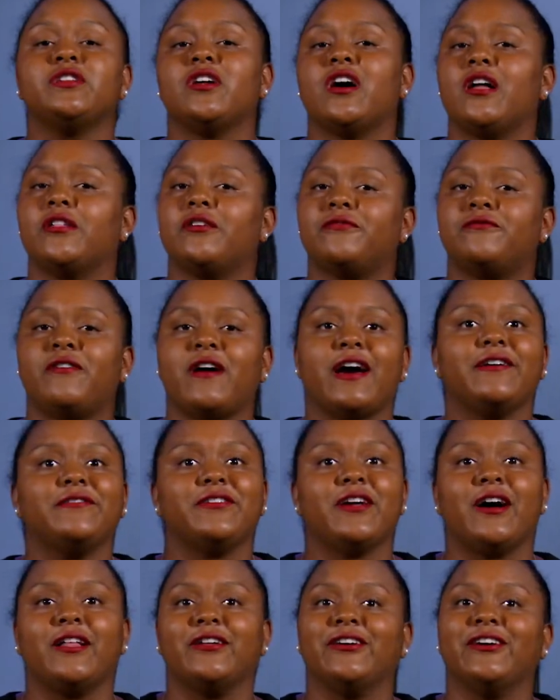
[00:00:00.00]
$5,
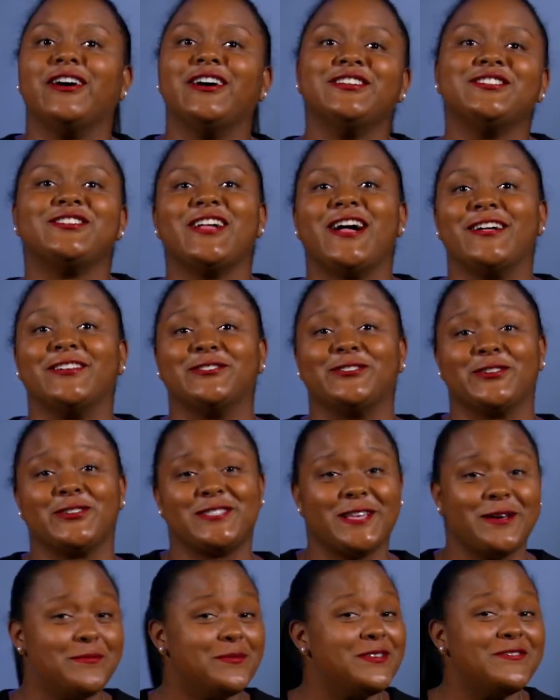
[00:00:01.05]
$100, or
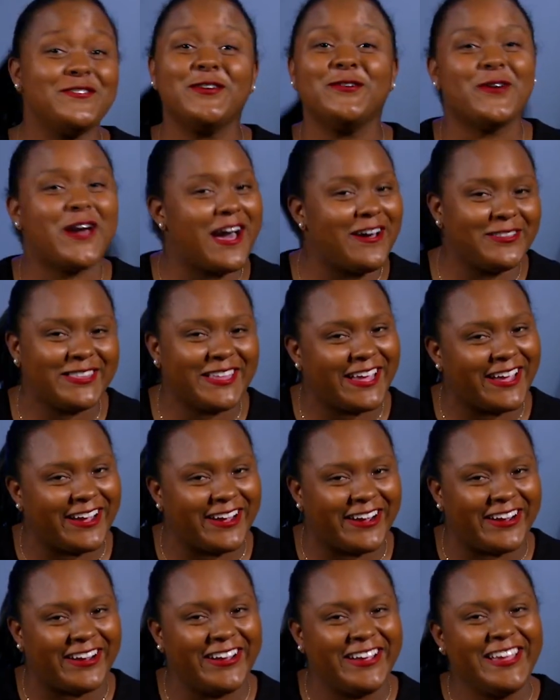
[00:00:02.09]
some of you out
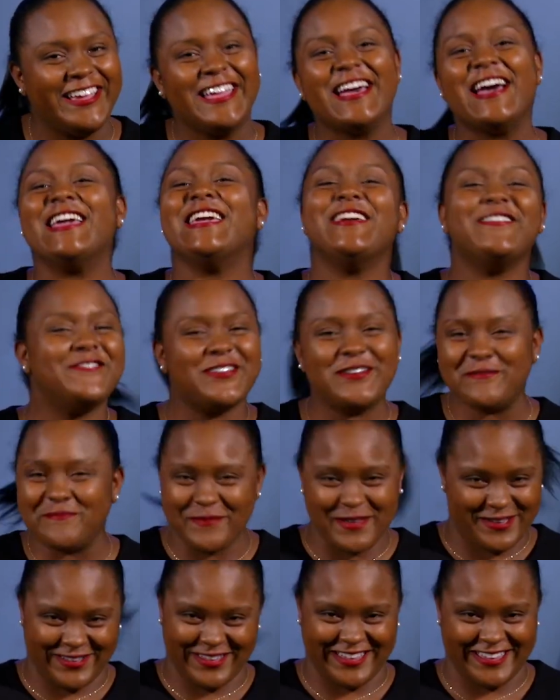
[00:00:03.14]
there, even $1
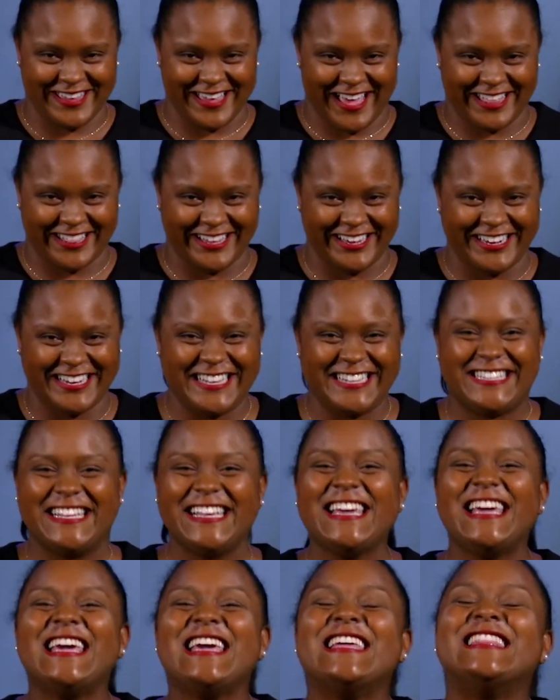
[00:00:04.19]
million,
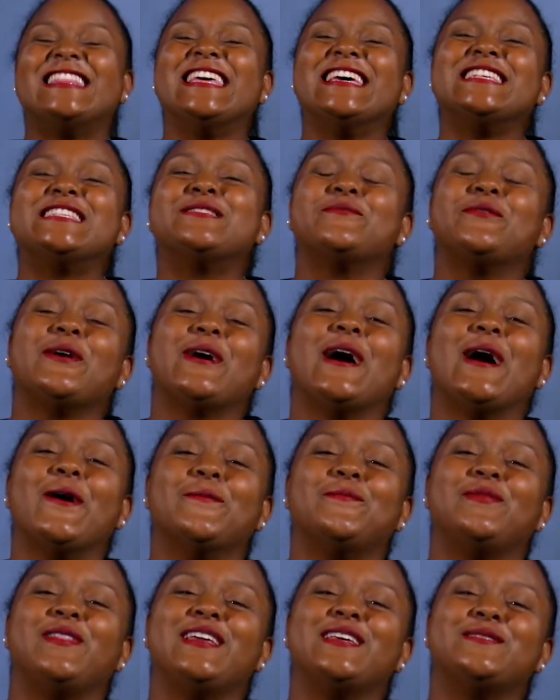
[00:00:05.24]
this will
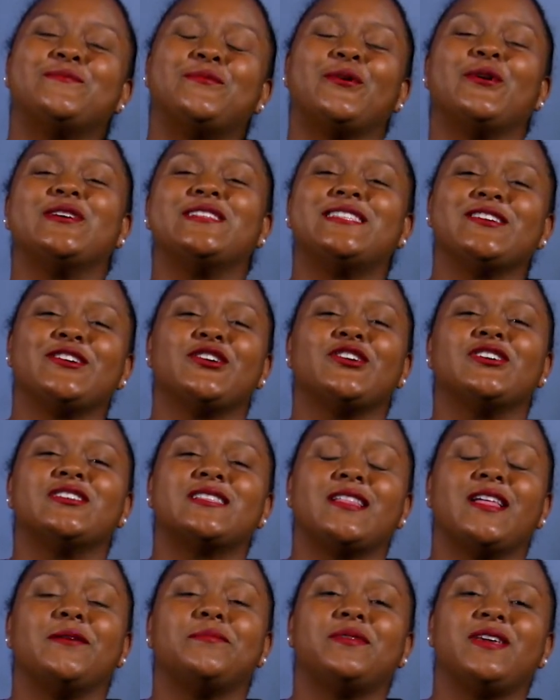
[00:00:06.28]
help these Boys and Girls
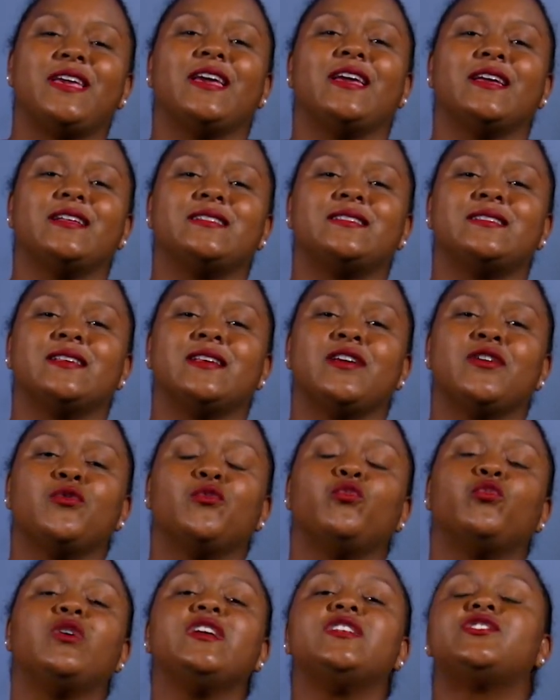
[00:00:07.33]
Club kids
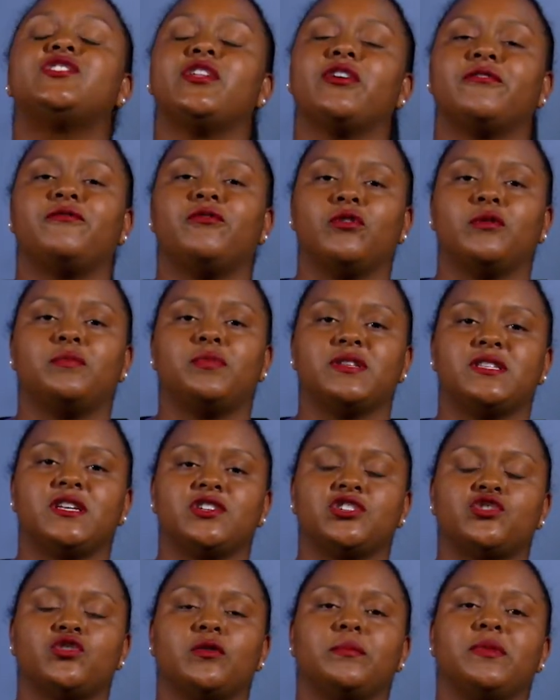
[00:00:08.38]
reach their full
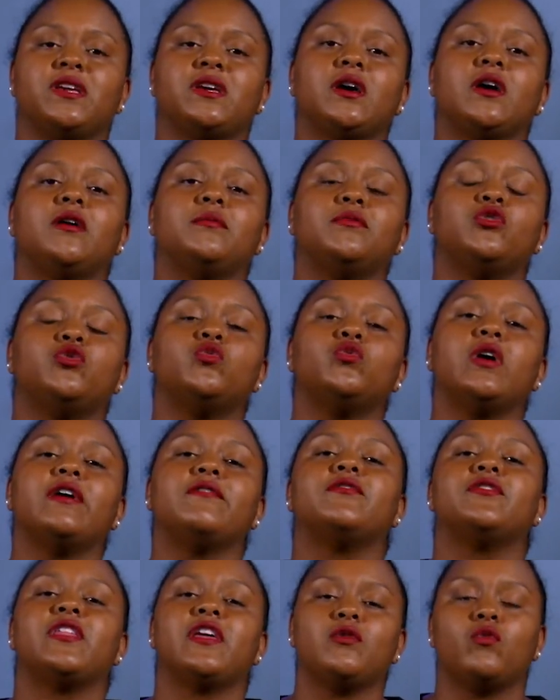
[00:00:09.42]
potential and become
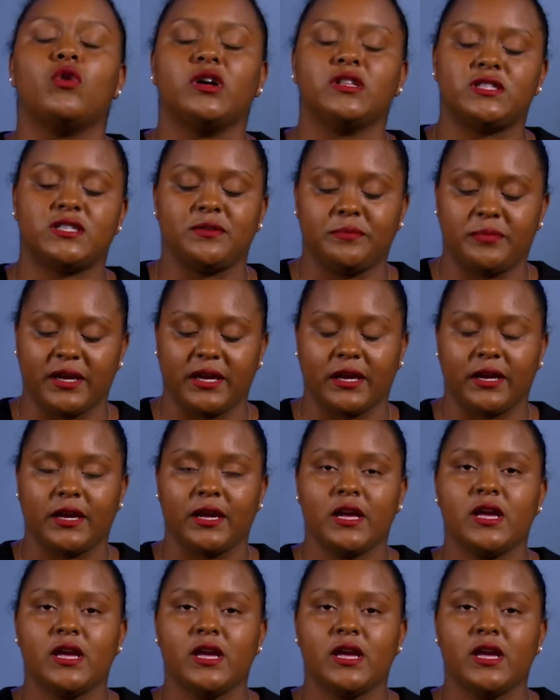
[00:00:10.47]
whoever they want to be.